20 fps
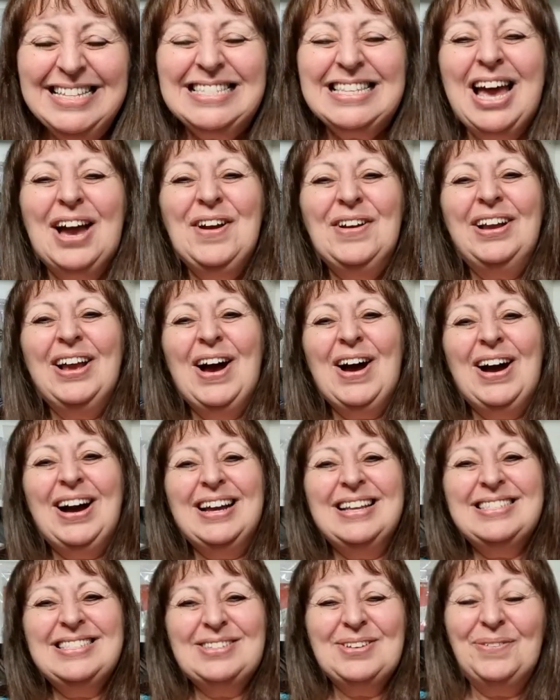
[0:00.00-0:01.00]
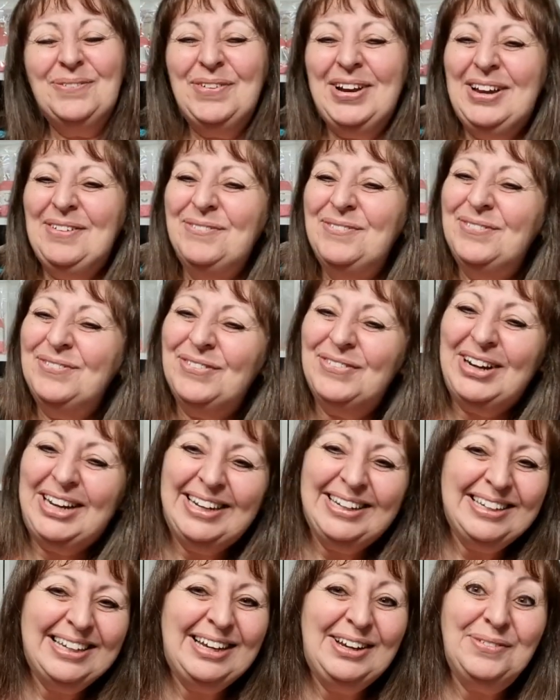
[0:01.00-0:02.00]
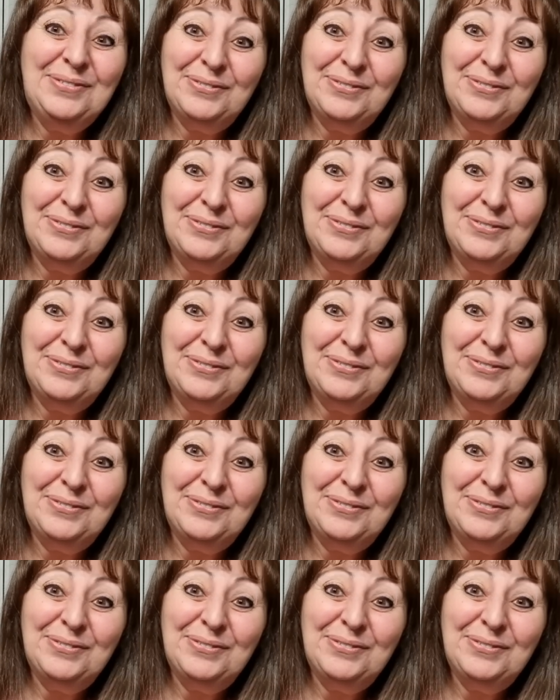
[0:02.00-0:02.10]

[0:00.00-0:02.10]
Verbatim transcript: So guys, we really,